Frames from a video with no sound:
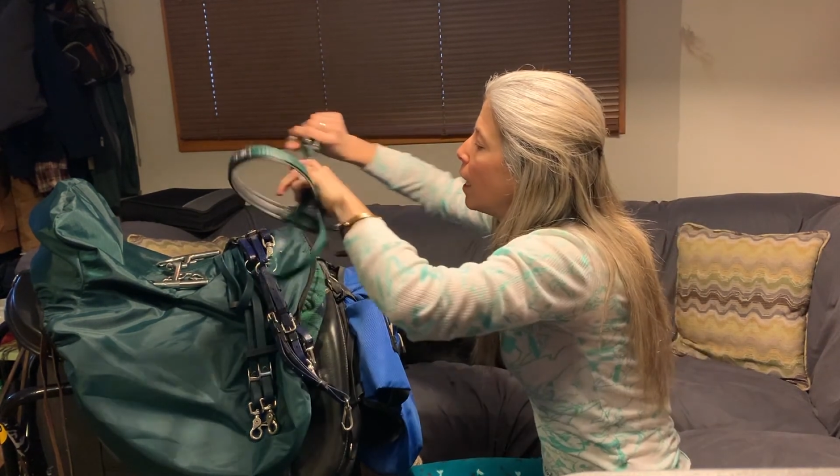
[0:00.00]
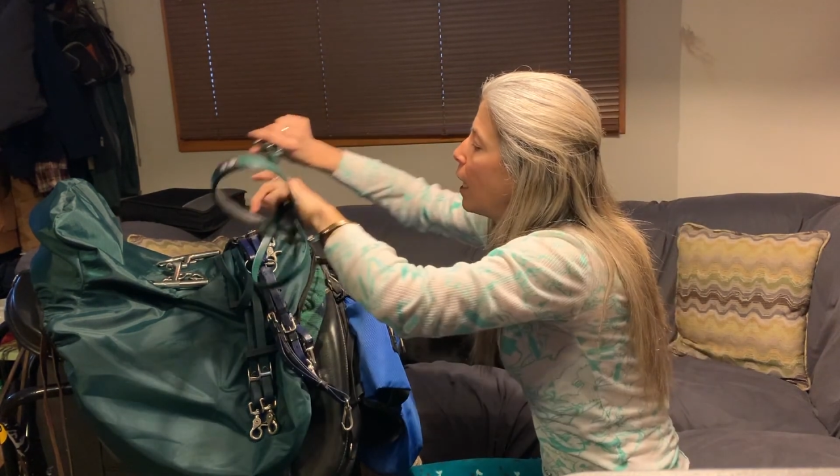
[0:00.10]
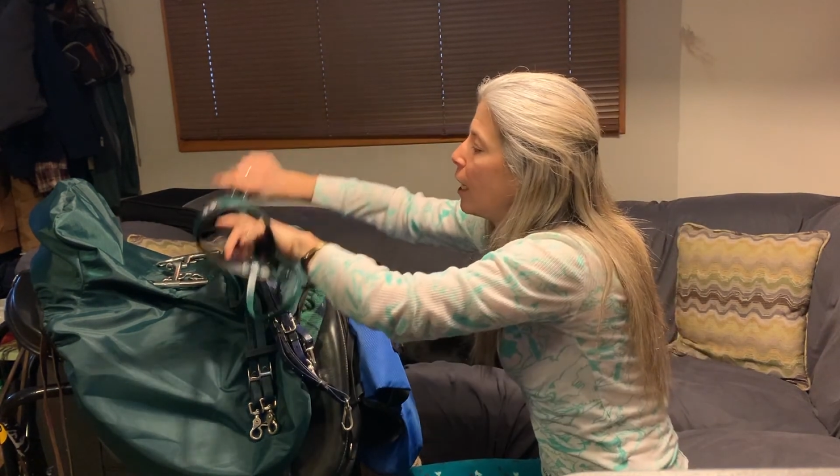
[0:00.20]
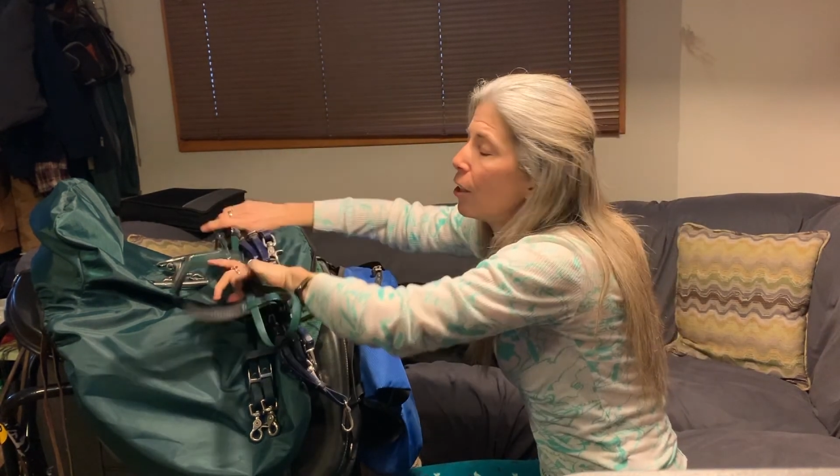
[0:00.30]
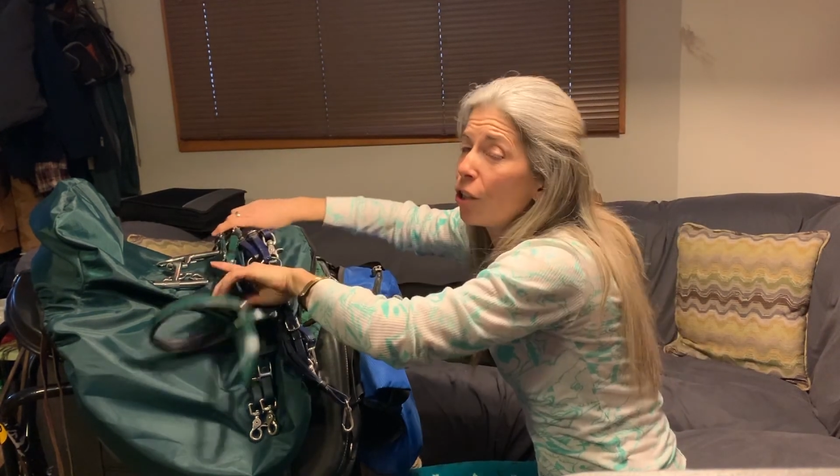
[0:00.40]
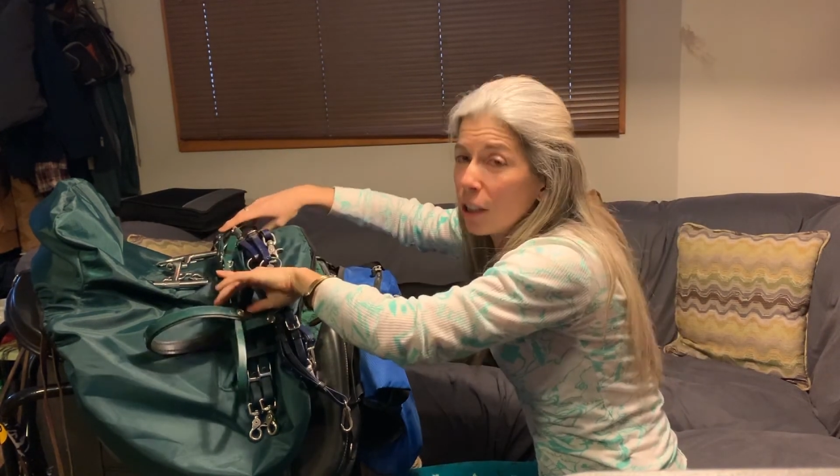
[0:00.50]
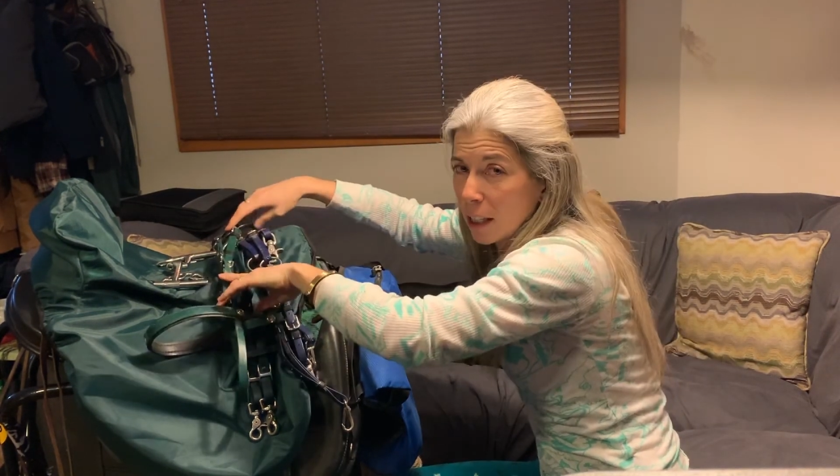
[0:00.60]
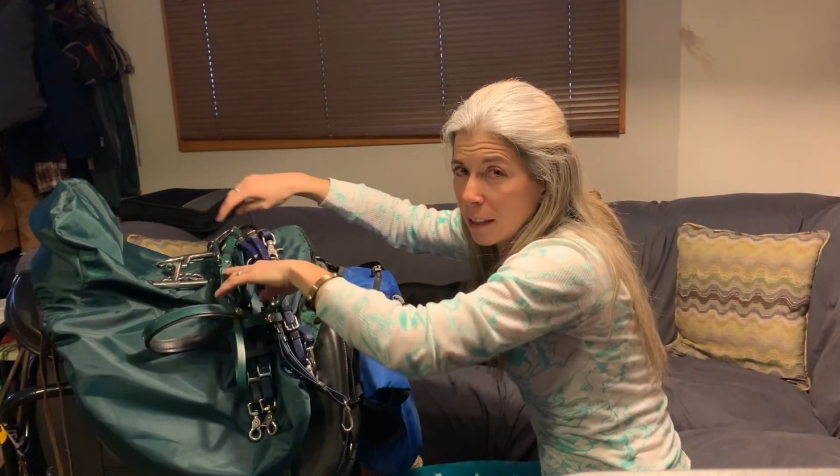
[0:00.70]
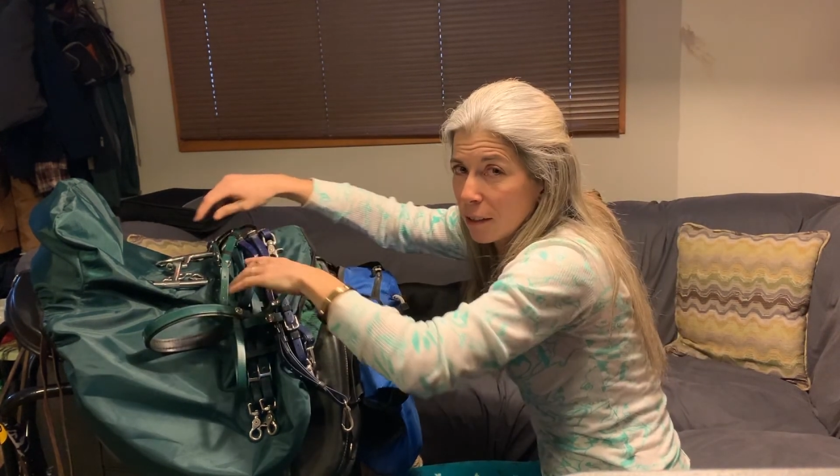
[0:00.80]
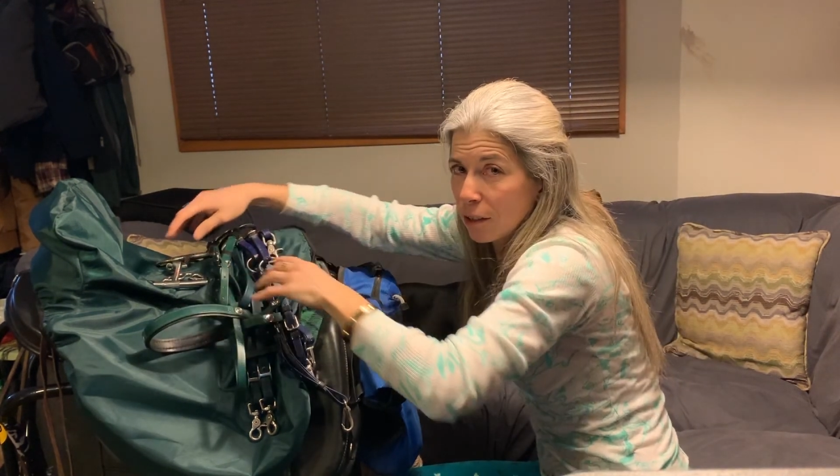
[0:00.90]
And she
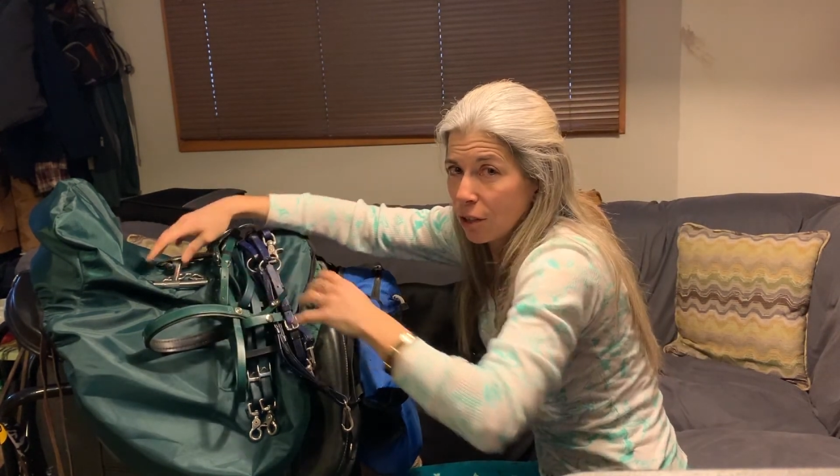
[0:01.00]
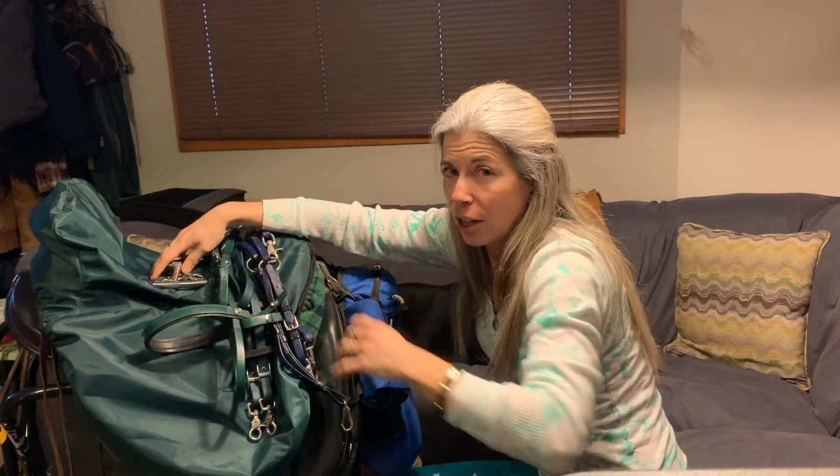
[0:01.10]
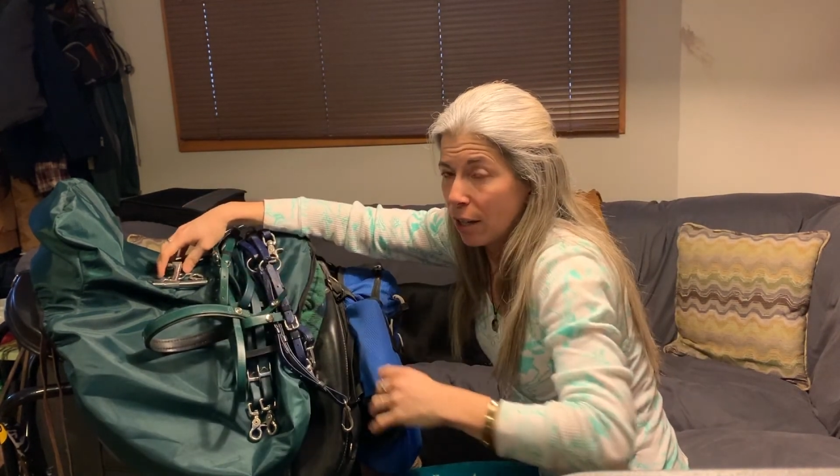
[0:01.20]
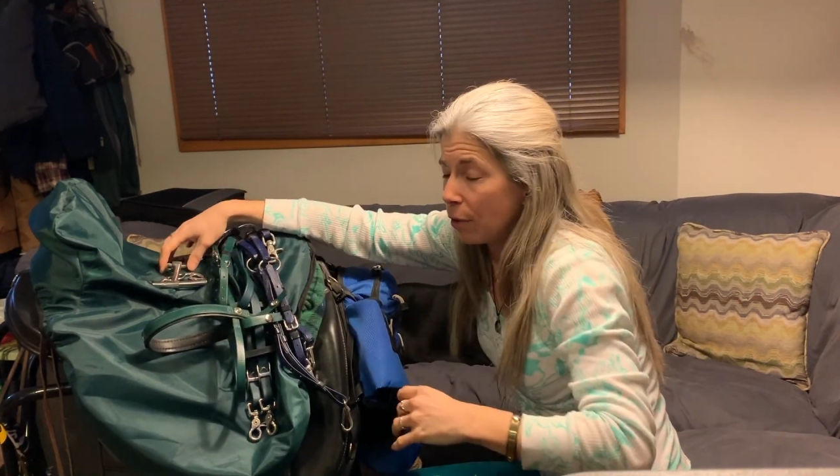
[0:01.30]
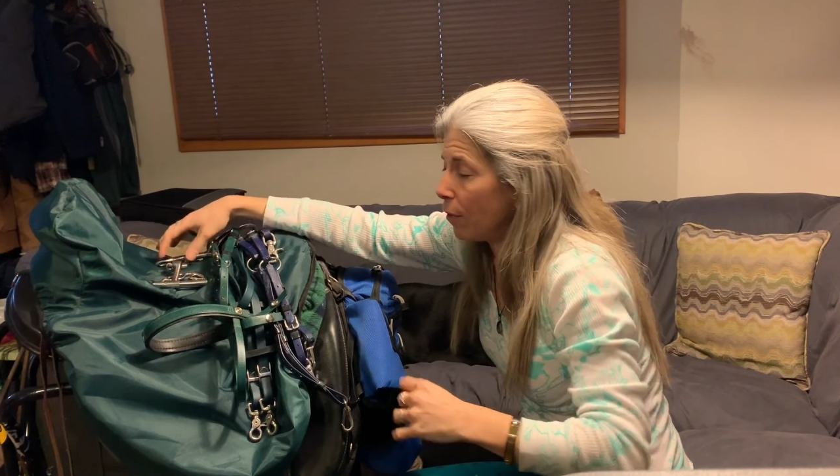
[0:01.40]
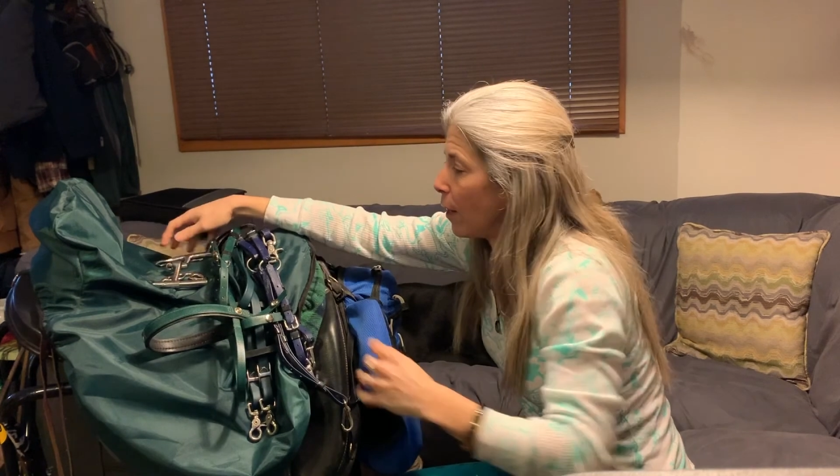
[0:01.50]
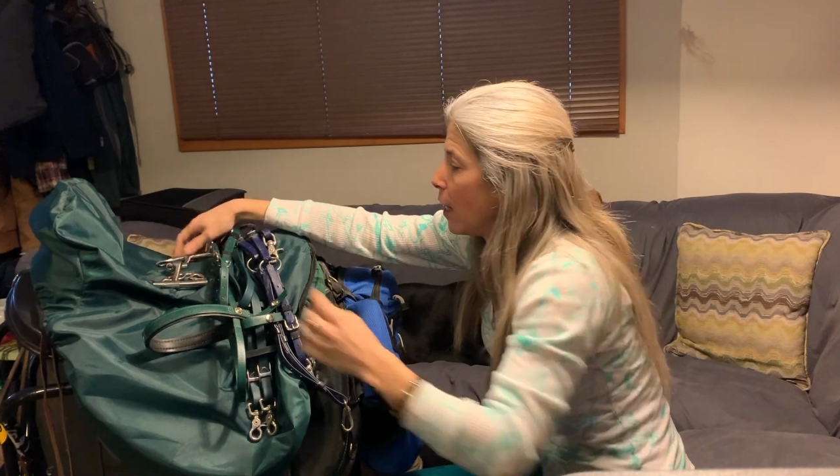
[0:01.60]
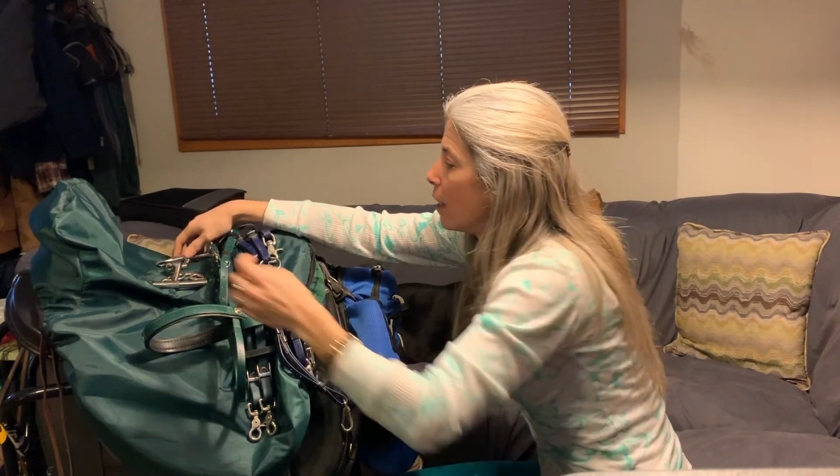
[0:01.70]
likes to try to evade